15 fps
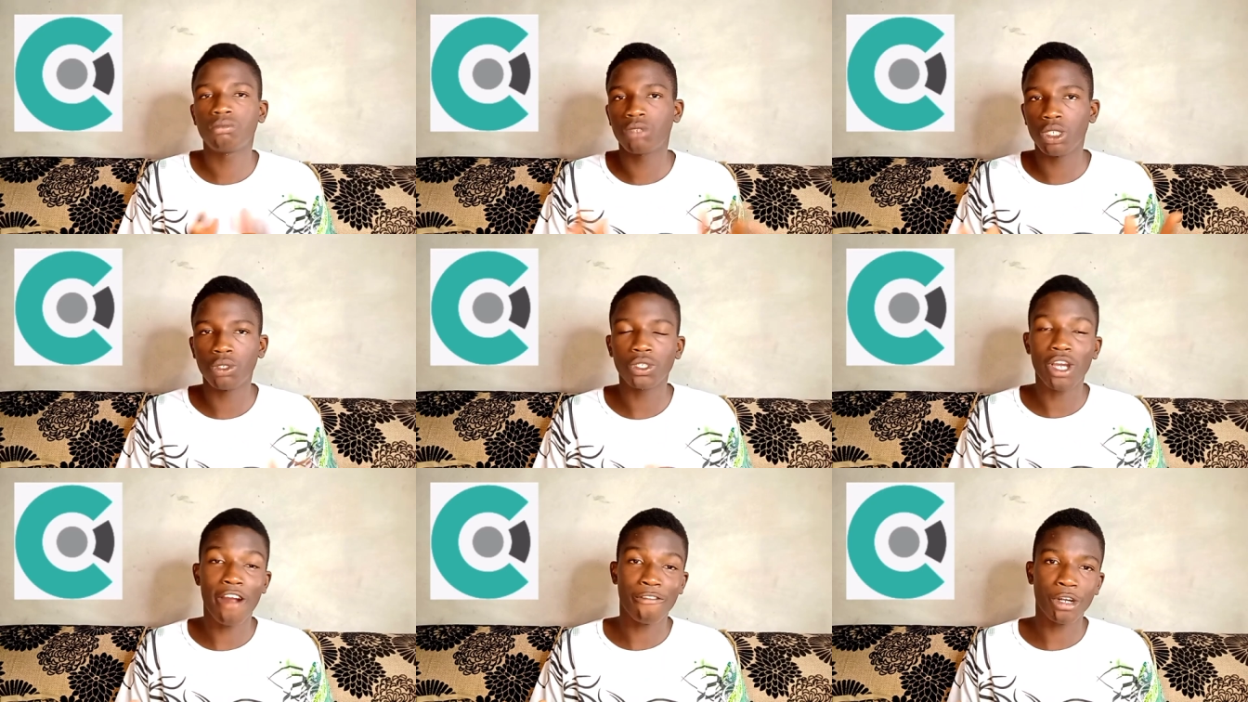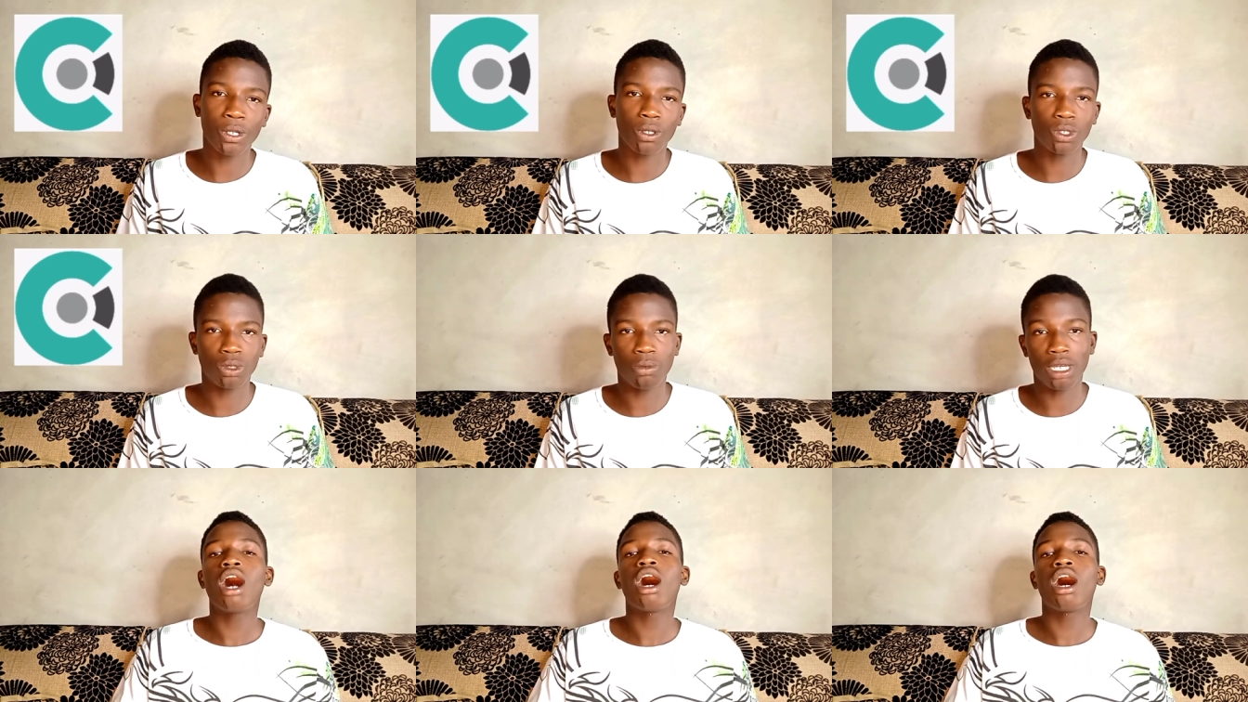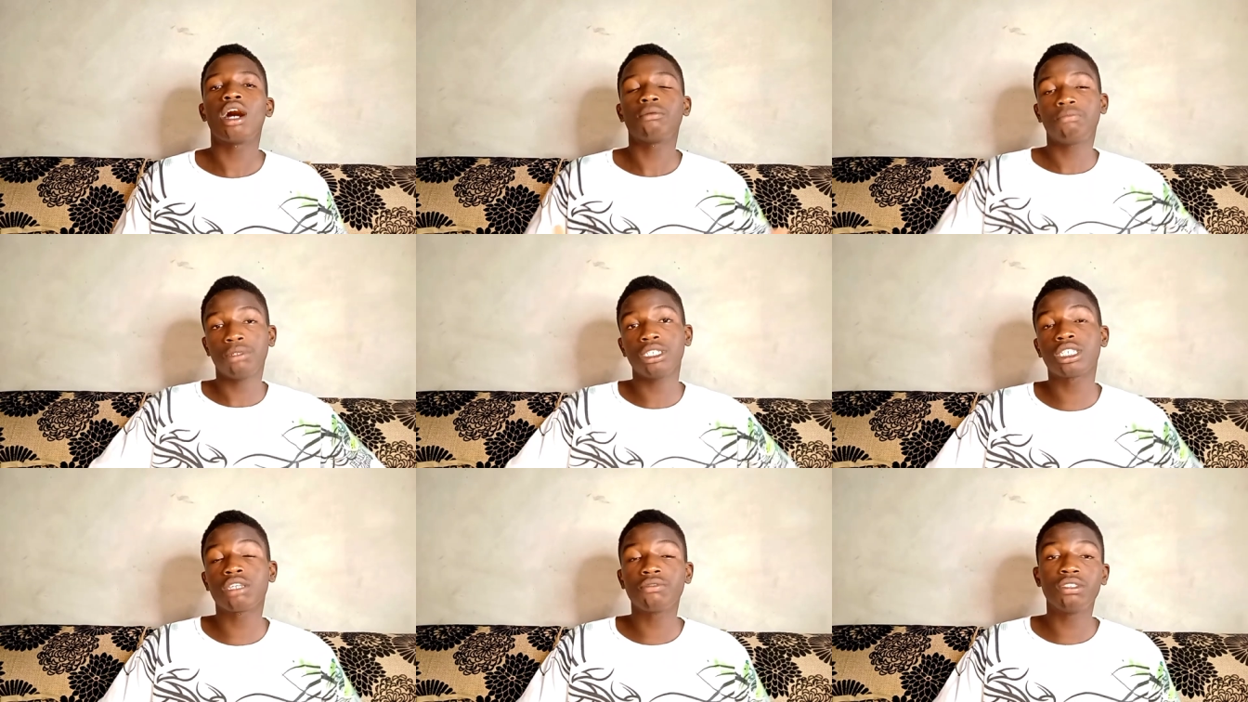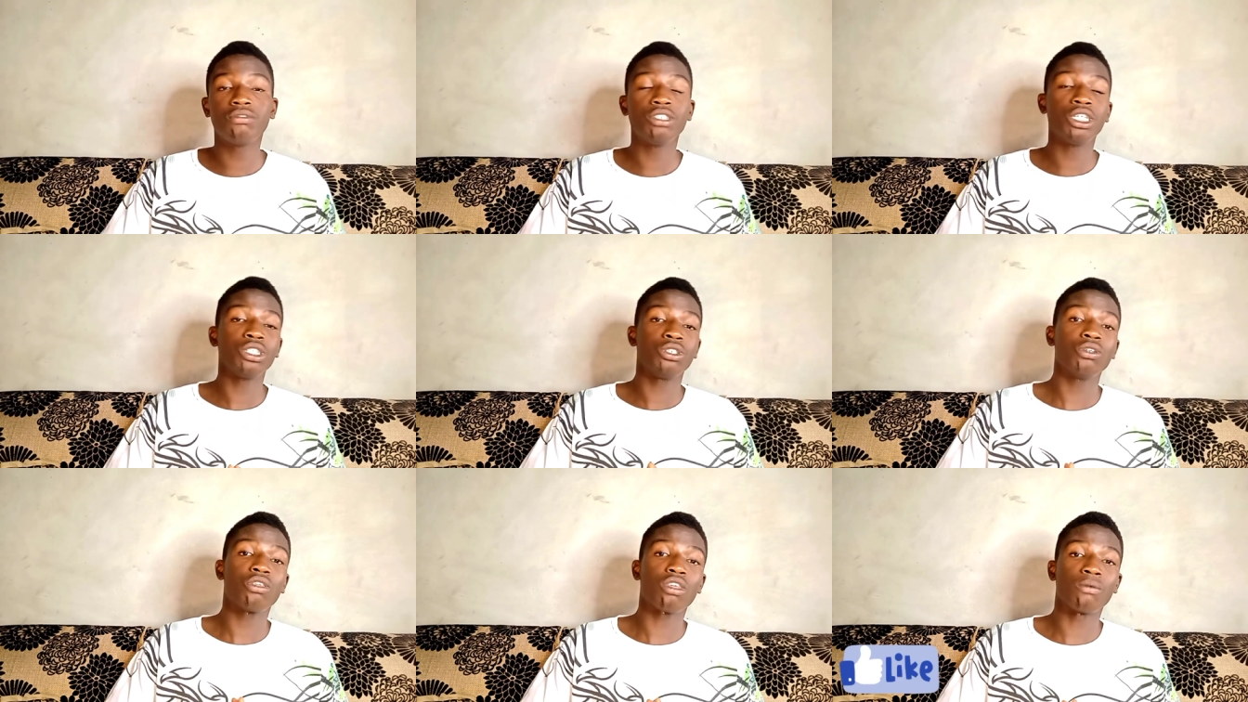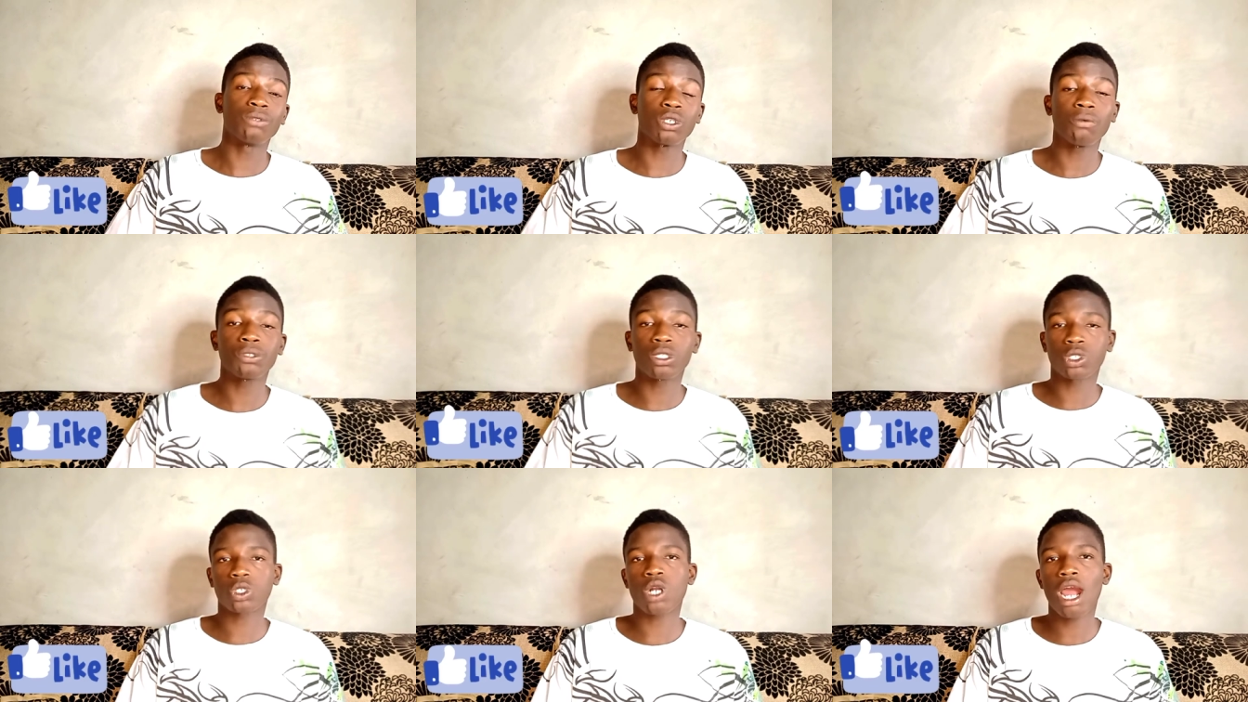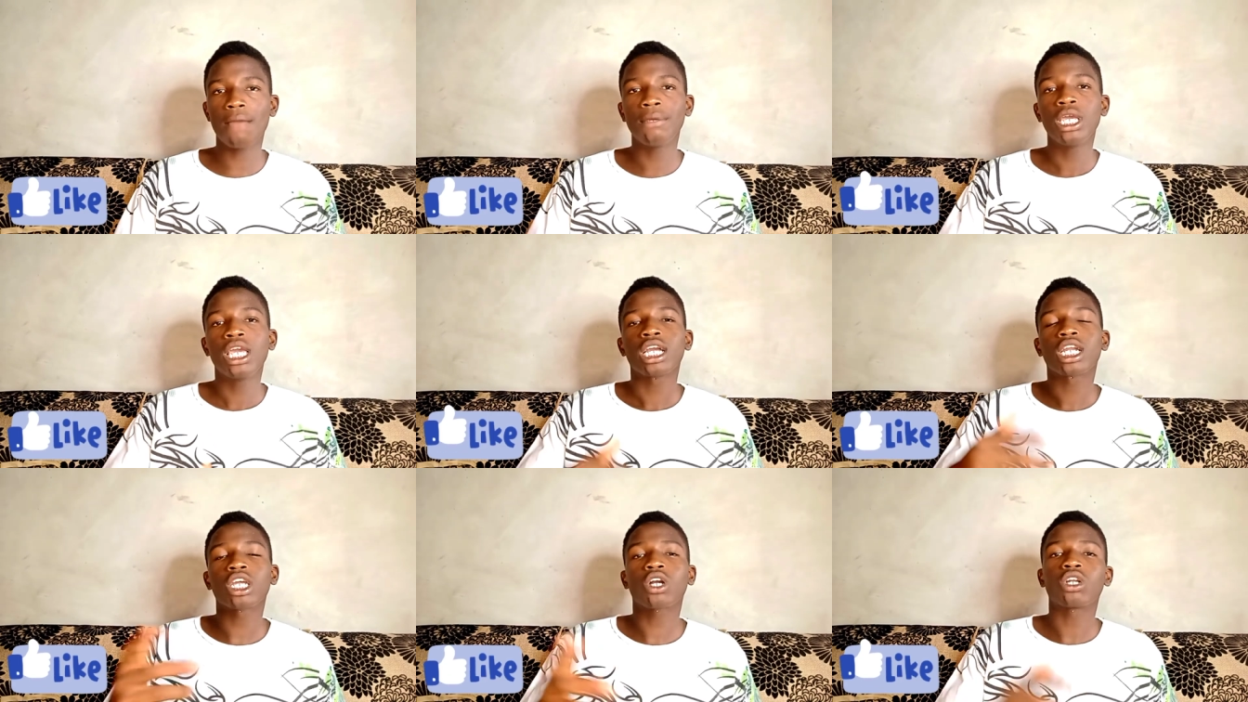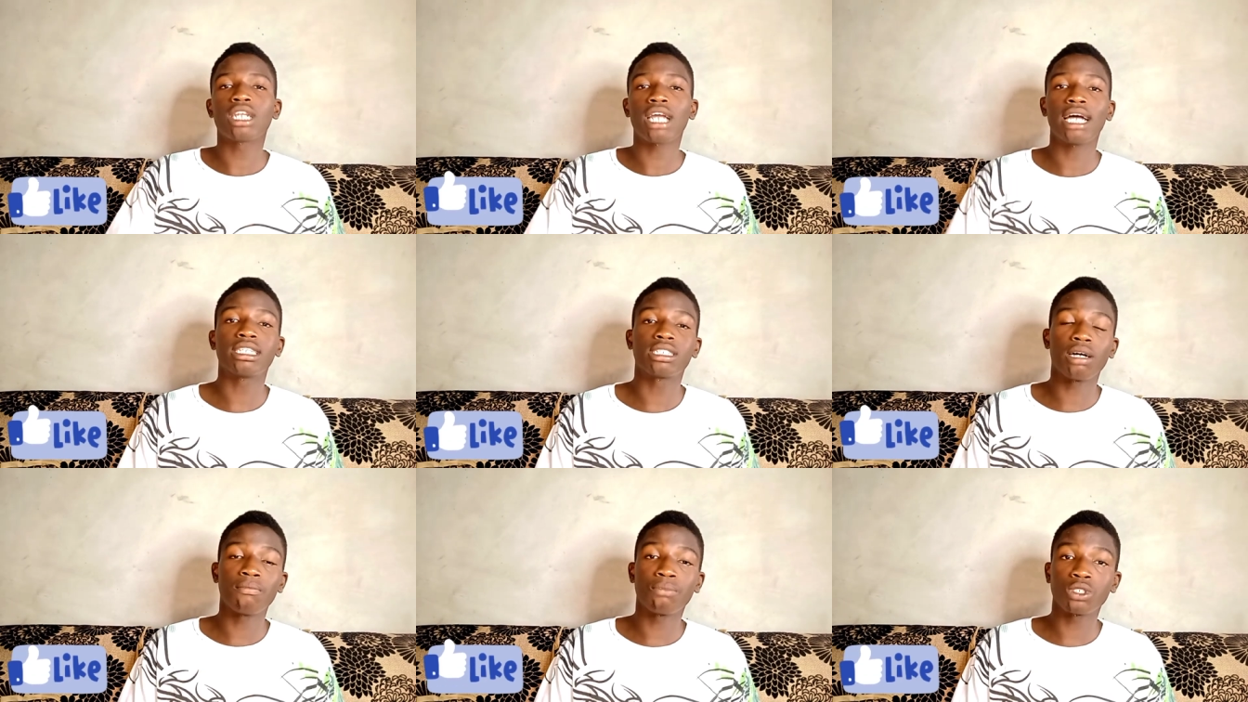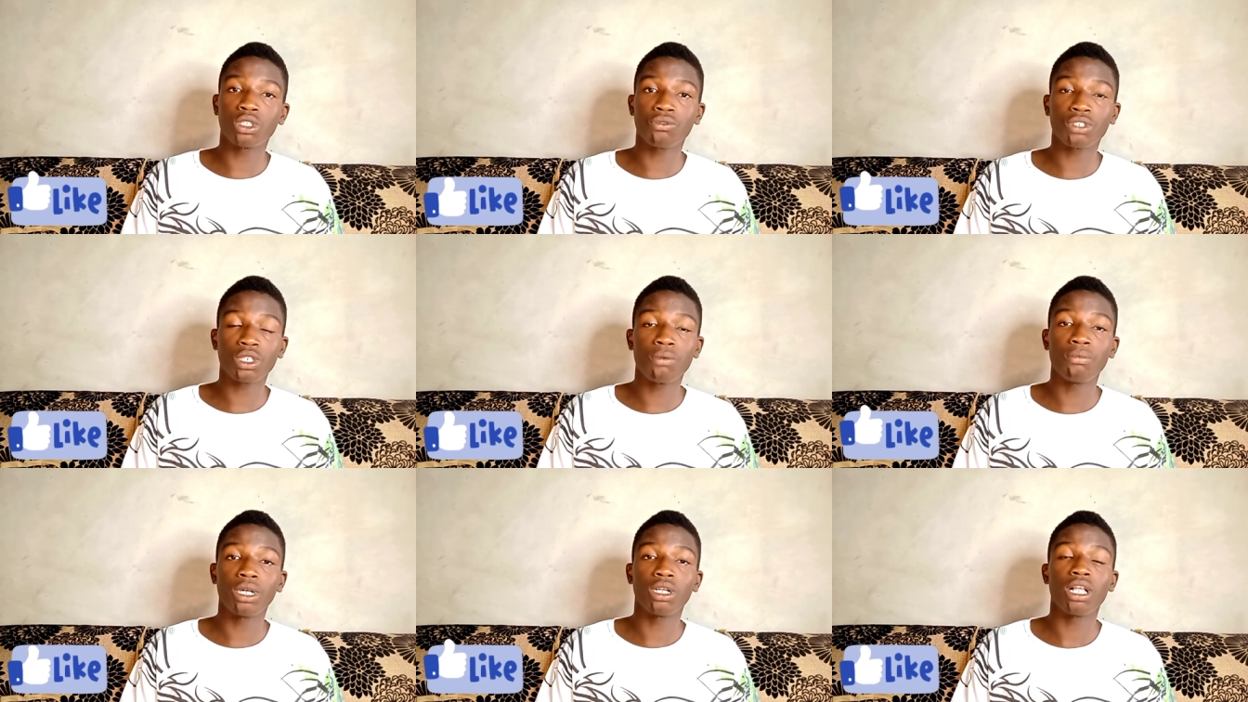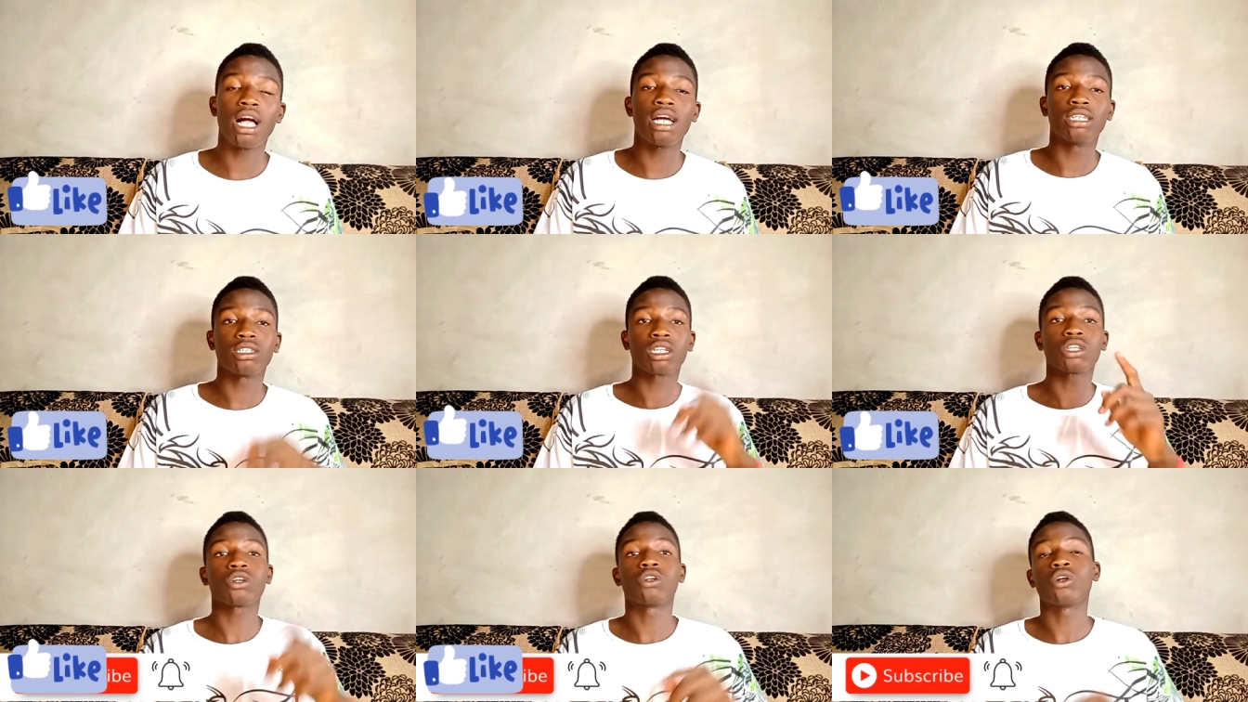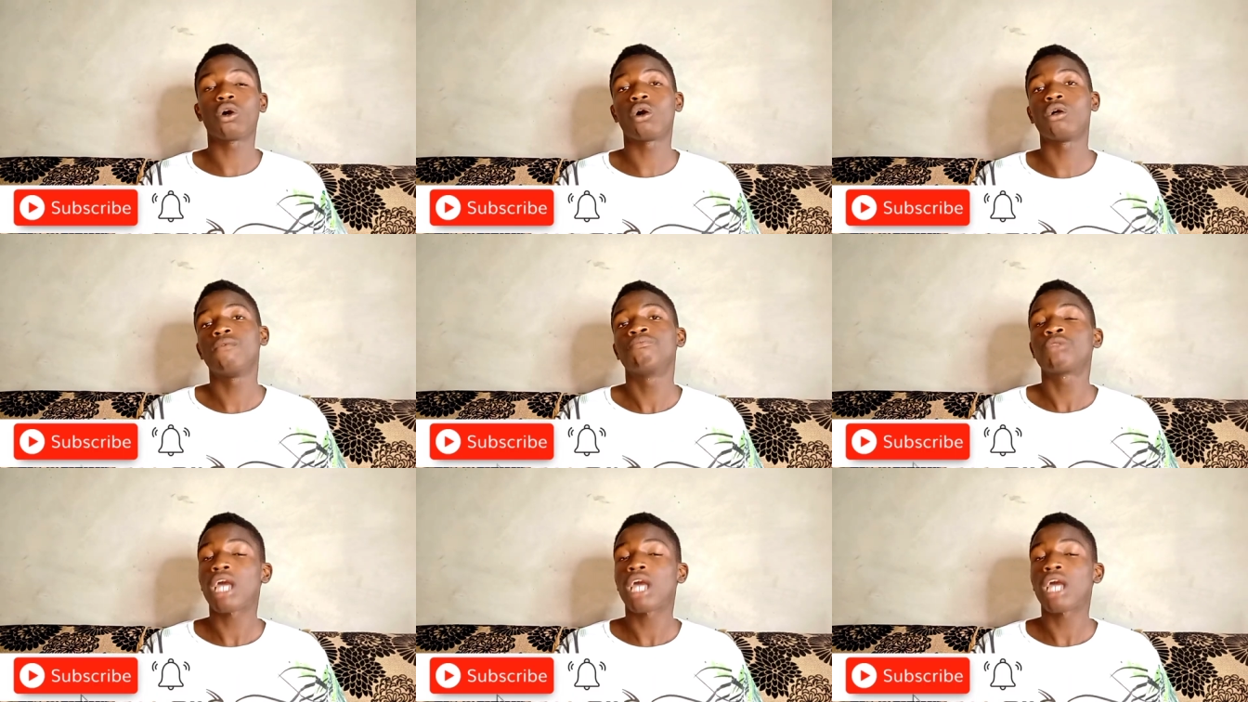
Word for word: you know your average consumer. Uh, please give this video a huge thumbs up, subscribe, click on that um, post notification bell, and click on all.